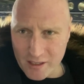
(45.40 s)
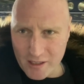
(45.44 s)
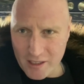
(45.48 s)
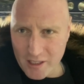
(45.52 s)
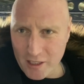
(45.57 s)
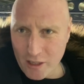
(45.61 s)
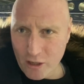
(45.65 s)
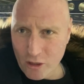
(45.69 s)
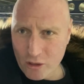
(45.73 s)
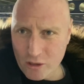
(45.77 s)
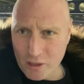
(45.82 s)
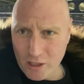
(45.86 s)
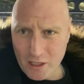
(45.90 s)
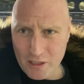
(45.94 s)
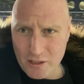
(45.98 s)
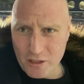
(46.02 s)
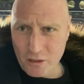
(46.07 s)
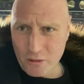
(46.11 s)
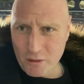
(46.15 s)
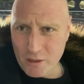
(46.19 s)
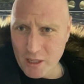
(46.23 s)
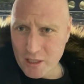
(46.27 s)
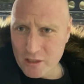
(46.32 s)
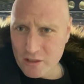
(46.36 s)
He looked like
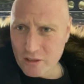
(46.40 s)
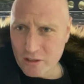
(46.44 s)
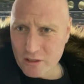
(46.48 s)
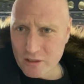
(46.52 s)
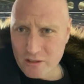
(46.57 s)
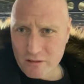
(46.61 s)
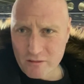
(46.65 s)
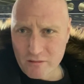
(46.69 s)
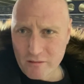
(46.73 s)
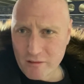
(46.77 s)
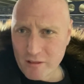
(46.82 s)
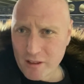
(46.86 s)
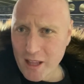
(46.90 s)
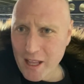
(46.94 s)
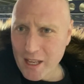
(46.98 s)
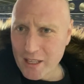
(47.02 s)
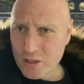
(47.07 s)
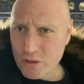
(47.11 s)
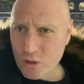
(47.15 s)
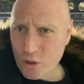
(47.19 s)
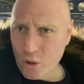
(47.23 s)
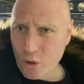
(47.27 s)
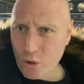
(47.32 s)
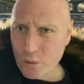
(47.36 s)
Newcastle's
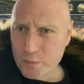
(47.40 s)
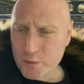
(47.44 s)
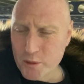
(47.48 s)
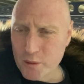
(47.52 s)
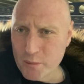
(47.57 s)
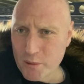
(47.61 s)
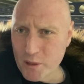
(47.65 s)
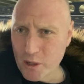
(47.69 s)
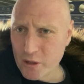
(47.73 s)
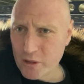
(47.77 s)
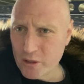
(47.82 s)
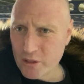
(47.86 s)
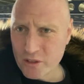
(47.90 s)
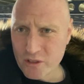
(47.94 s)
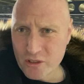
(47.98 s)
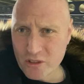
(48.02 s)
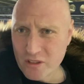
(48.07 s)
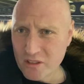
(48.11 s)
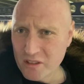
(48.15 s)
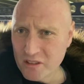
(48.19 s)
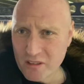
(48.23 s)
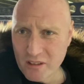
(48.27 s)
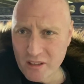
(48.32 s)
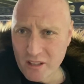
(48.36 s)
last hope, to be
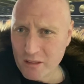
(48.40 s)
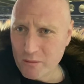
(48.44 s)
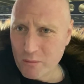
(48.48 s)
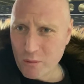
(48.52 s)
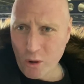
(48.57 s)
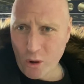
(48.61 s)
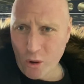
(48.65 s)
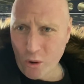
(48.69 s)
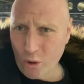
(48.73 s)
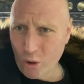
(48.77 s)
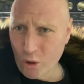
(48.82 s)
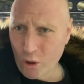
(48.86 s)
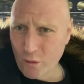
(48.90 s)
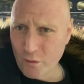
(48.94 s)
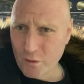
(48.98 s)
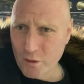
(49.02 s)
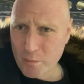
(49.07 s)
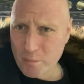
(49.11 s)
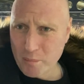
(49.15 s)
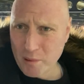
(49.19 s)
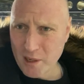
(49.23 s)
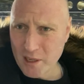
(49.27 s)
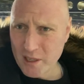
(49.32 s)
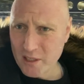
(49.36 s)
honest. They were all over
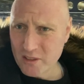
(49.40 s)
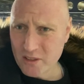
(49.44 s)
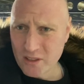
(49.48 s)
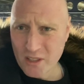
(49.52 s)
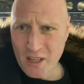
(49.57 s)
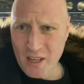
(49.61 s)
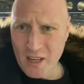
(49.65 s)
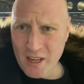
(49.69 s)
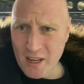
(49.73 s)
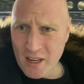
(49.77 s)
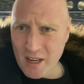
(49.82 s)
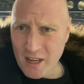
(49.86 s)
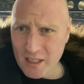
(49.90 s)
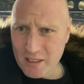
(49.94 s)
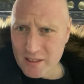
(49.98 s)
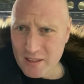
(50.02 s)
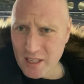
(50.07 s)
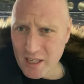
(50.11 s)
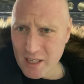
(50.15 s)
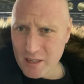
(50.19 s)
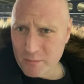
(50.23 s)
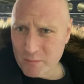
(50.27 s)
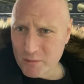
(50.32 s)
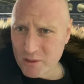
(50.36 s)
the place at
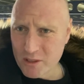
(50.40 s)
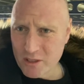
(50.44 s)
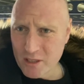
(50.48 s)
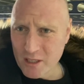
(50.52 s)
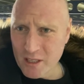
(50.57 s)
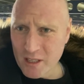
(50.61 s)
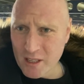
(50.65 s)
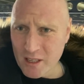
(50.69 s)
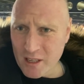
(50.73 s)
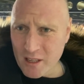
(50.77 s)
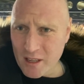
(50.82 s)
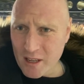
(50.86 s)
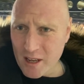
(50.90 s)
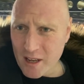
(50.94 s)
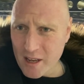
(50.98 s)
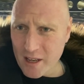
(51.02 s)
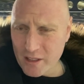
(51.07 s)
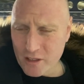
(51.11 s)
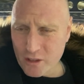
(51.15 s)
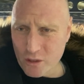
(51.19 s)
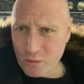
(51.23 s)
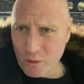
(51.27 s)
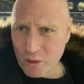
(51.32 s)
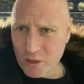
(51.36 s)
times uh,
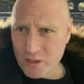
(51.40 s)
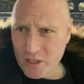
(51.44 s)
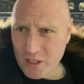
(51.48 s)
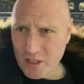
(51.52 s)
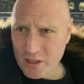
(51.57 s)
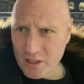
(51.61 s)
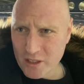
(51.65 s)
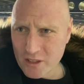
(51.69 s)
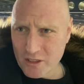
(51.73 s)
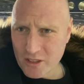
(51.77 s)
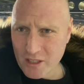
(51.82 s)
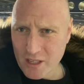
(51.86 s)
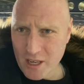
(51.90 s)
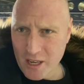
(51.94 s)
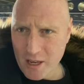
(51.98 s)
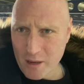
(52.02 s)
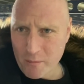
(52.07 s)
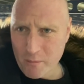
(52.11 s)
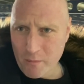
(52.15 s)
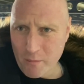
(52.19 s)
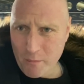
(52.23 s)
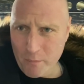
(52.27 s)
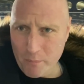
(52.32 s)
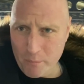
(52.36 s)
towards end this
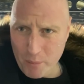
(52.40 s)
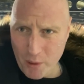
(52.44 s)
game.